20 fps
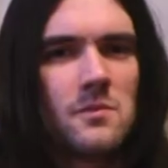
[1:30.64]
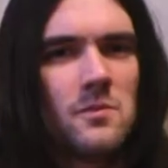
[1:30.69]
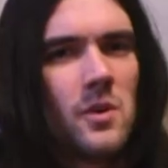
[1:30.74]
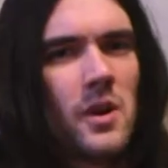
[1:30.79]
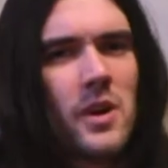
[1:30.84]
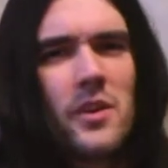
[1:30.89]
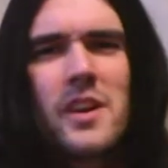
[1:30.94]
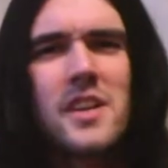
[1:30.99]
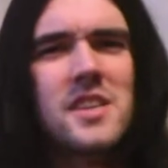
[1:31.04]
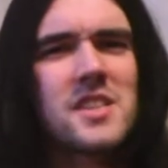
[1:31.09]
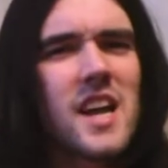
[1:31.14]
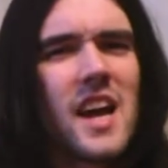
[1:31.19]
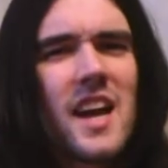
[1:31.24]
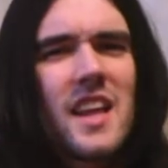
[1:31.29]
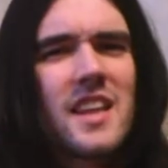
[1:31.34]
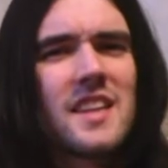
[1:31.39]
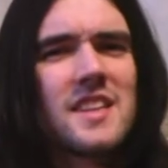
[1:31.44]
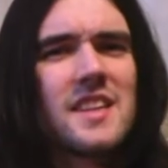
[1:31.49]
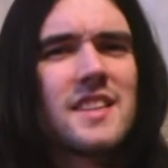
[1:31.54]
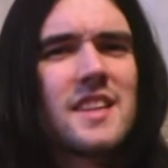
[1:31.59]
Where
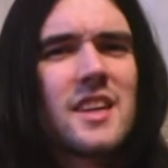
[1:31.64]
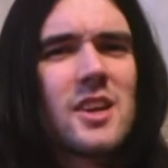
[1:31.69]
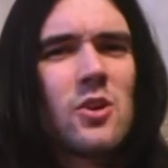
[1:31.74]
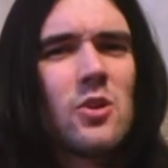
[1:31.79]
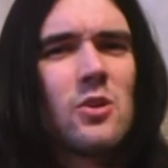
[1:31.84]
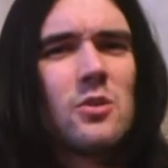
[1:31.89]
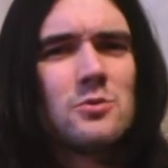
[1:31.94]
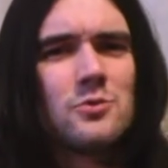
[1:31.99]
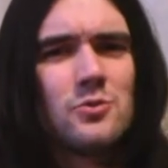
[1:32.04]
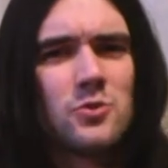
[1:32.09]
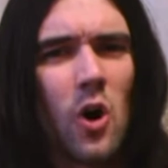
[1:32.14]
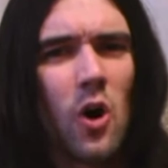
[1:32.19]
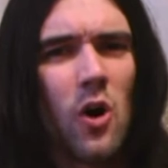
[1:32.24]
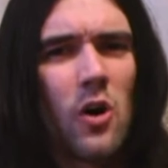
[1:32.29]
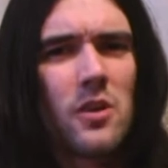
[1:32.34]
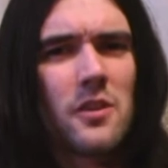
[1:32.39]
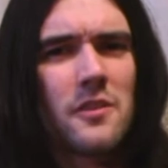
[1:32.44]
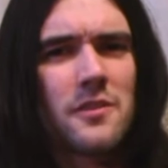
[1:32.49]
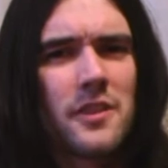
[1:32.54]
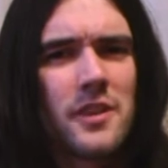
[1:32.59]
exactly did it go
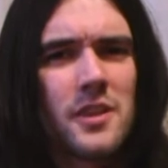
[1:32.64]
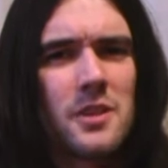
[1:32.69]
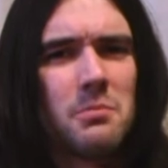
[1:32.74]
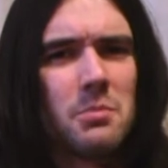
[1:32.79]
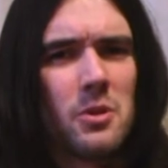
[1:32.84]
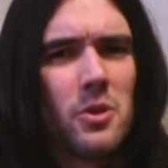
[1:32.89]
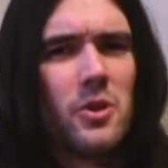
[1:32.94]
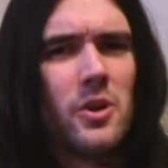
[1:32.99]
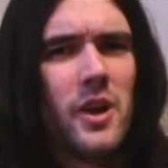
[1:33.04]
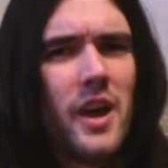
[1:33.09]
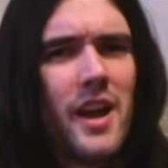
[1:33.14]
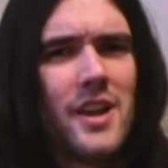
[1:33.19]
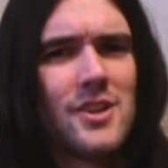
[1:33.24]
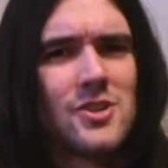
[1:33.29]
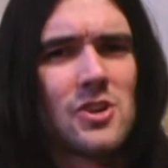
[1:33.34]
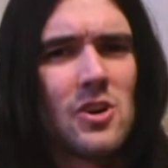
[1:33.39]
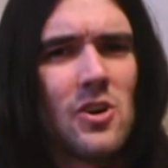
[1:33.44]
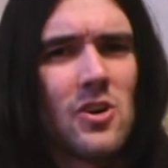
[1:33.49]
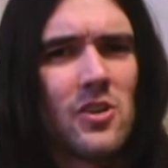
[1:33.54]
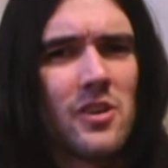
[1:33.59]
wrong for the Blue
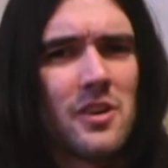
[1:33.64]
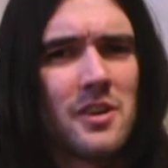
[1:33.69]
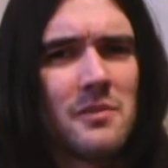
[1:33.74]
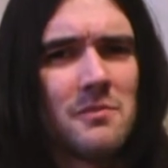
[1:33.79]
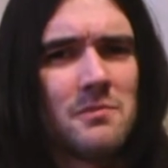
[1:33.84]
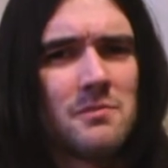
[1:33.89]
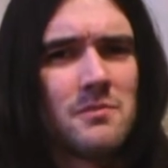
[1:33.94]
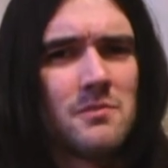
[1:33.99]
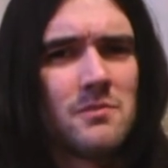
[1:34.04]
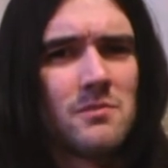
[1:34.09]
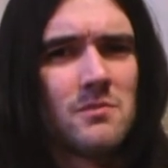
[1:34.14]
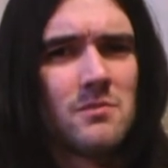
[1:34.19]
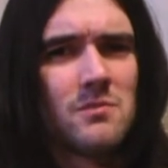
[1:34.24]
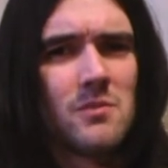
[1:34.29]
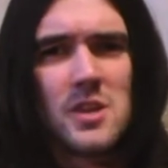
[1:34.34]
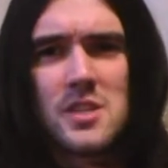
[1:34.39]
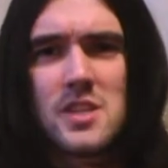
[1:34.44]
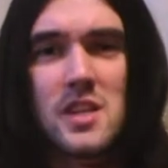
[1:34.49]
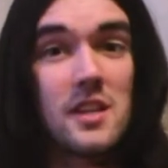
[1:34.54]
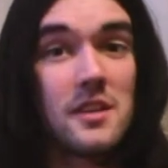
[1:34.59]
Hedgehog?
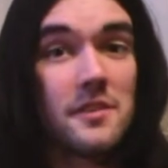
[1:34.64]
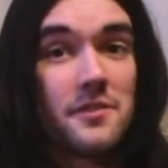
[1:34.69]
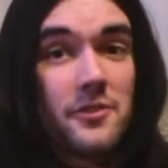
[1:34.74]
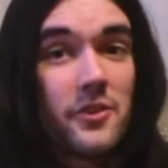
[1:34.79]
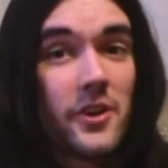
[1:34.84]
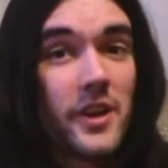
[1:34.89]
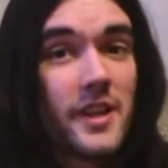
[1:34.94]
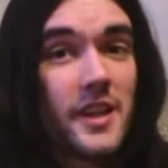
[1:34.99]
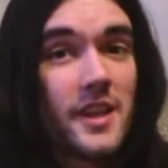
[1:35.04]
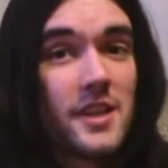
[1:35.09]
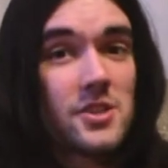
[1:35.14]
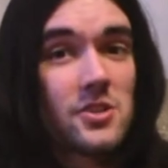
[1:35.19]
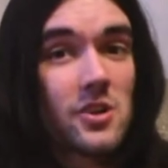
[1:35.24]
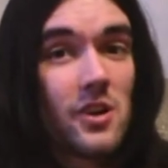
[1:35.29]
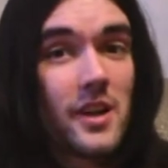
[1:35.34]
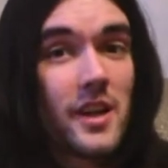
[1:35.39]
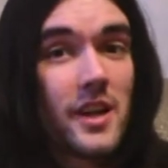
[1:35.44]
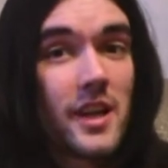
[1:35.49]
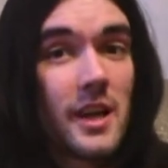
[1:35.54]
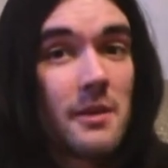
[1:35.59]
Was it the three D
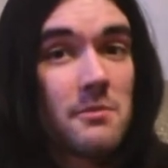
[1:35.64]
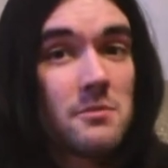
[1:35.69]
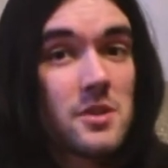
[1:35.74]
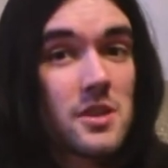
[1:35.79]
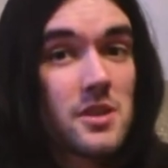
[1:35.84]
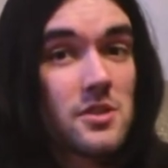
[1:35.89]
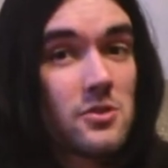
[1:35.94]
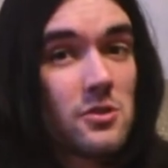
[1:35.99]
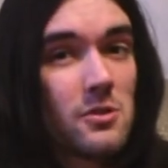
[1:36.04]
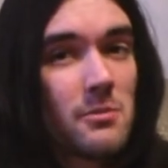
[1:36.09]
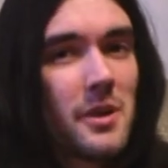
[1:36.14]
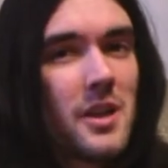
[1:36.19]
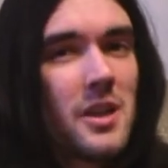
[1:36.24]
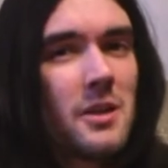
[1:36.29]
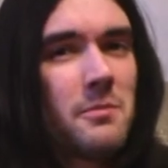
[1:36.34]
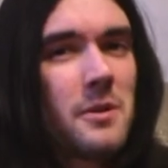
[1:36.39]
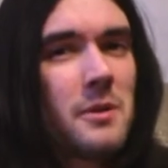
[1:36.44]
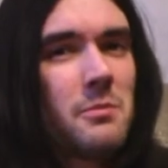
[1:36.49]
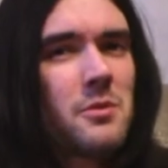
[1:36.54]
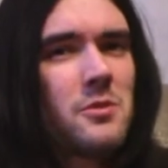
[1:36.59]
Sonic games that so
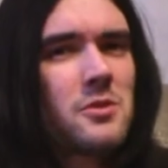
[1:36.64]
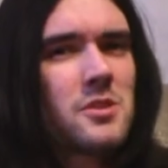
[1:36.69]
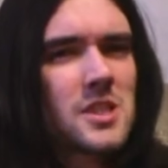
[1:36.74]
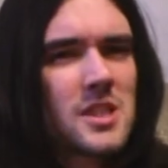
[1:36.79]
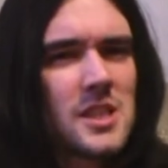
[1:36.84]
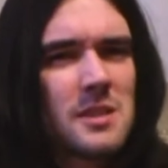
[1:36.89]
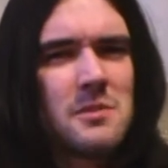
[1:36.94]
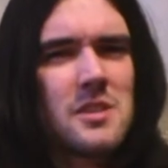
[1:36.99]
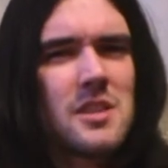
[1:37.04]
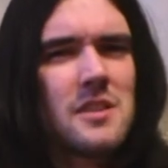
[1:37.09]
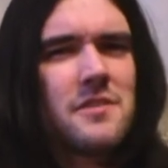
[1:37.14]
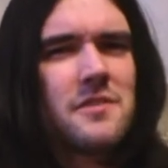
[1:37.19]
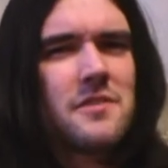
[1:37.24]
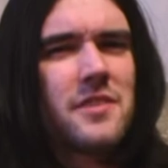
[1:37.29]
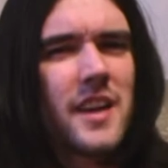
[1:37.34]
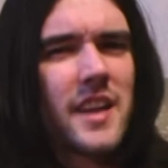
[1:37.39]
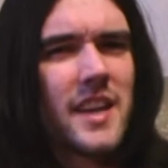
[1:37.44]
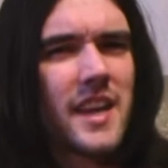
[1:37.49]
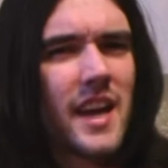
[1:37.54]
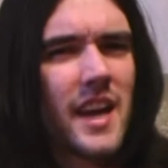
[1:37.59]
many people seem to
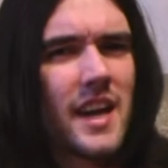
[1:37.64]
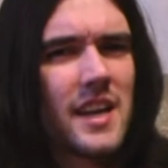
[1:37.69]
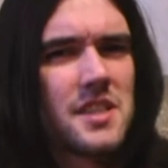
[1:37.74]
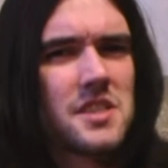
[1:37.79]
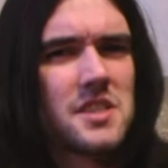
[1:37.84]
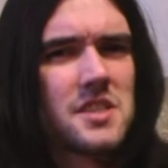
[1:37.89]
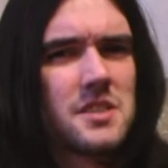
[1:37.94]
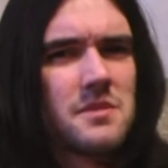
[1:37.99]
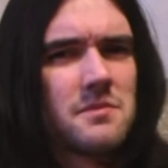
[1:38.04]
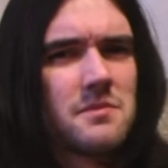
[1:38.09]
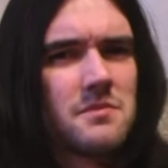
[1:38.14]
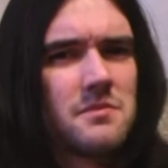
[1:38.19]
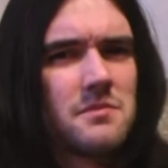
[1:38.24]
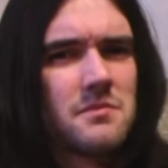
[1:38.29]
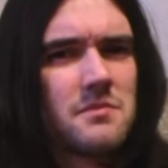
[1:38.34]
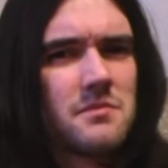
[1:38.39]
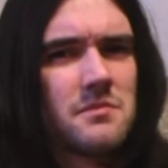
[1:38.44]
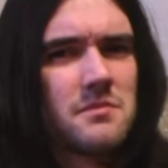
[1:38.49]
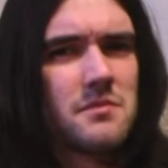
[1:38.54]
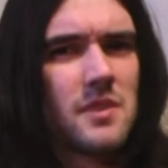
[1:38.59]
think it is?
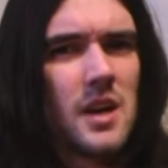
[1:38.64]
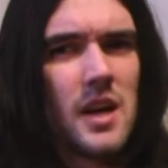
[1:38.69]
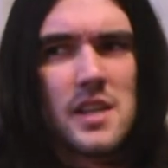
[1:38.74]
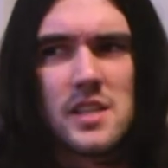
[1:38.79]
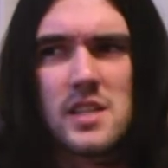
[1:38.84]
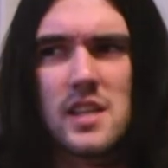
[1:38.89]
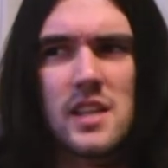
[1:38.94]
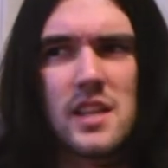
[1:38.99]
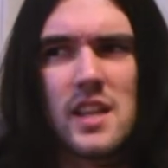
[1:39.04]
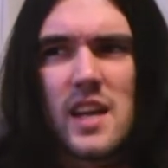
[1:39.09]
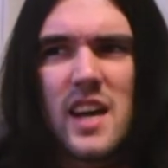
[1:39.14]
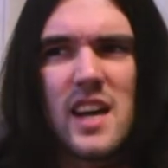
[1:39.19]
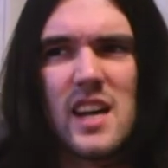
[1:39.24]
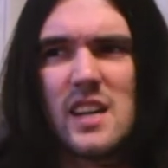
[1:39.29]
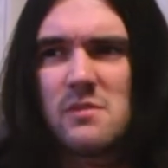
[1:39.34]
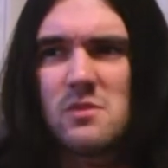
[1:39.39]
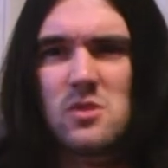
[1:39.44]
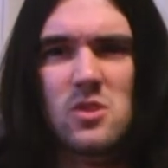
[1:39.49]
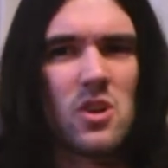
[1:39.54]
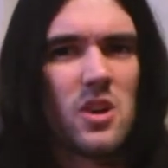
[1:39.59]
Is it
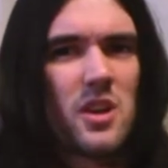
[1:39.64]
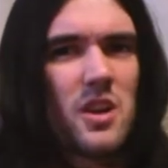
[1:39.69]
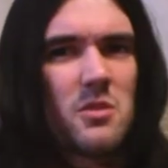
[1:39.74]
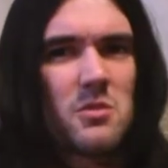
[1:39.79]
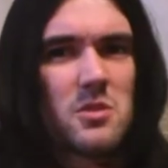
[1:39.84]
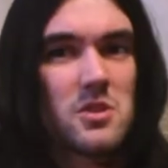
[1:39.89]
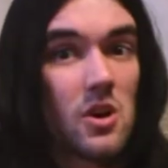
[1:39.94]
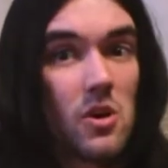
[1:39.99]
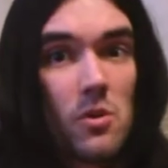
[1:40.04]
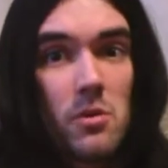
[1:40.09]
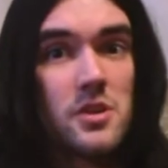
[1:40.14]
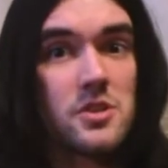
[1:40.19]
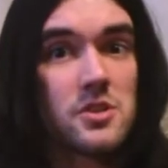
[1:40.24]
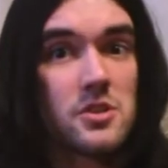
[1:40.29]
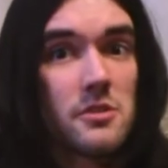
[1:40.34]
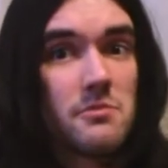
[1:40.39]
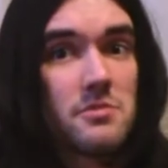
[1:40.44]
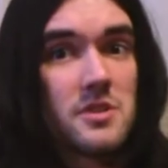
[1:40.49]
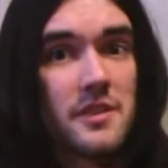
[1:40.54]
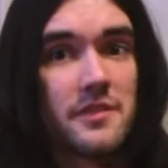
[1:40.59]
that Sonic was always
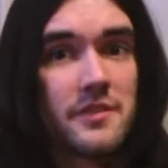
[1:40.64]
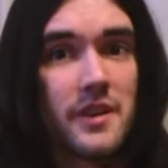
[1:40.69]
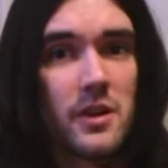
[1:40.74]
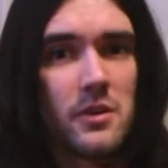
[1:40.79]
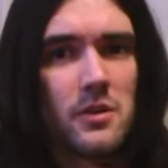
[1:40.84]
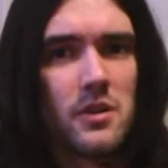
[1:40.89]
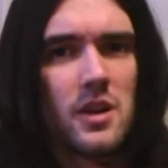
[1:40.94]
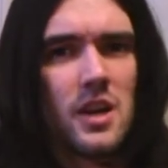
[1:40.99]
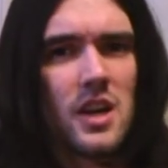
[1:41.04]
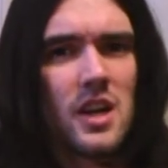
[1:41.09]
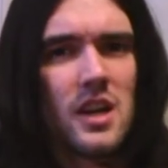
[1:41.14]
doomed to fail?